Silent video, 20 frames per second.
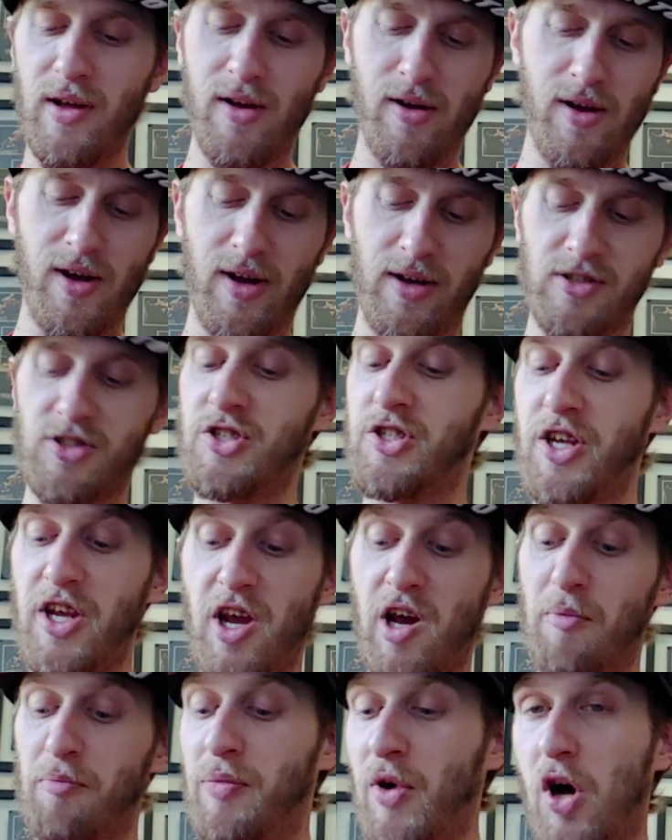And
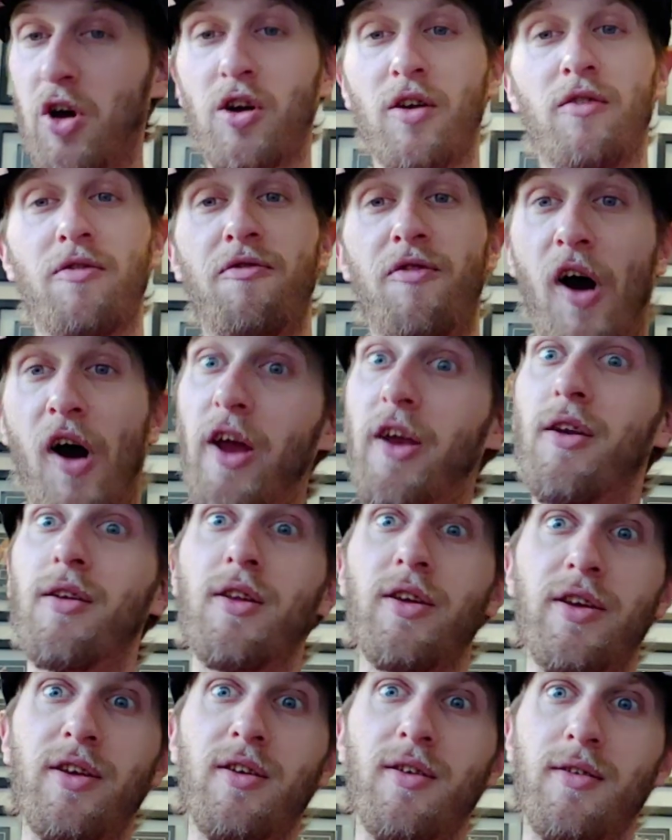CM Punk
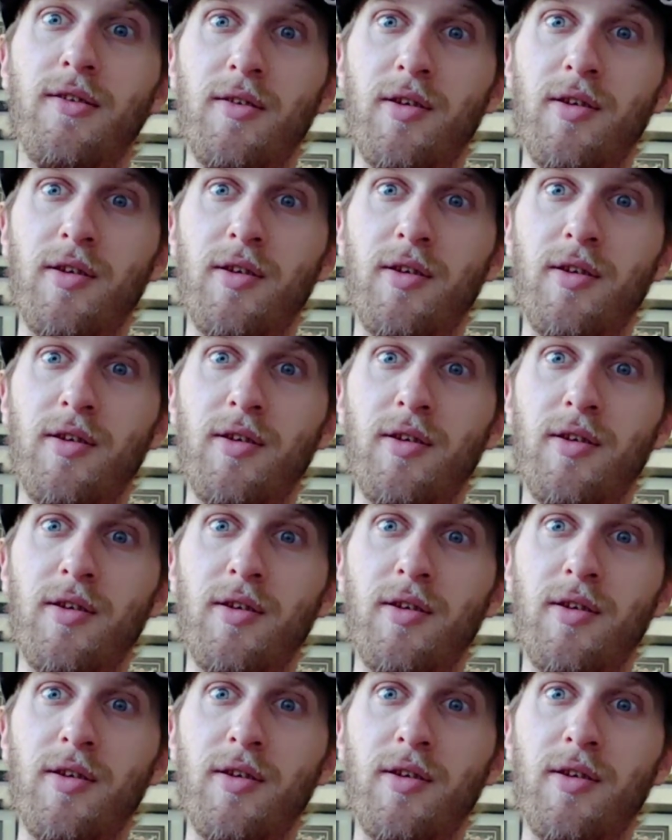finally